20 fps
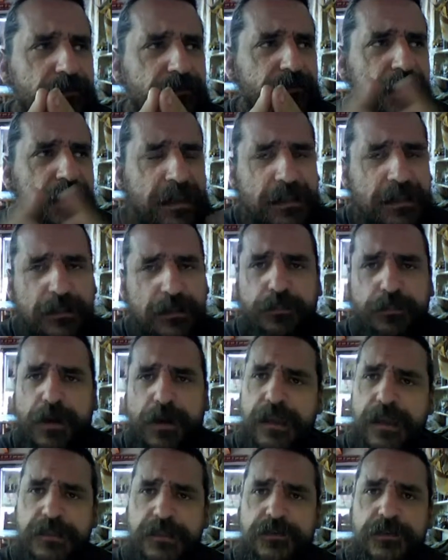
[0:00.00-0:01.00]
final
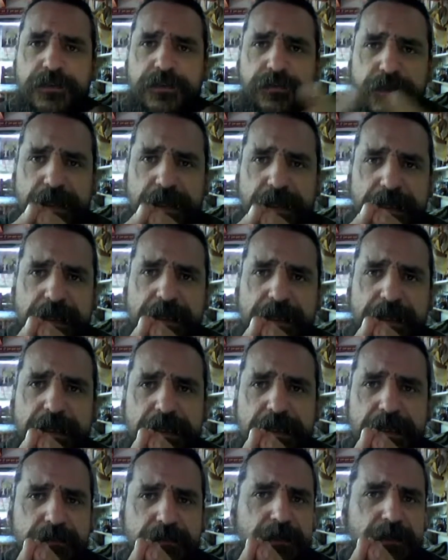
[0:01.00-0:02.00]
price for the reading
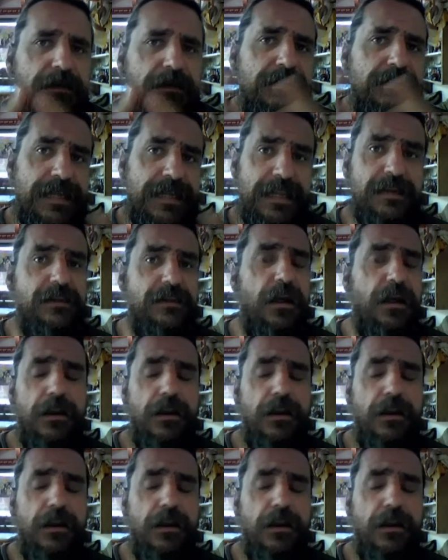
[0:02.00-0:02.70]
is around $10,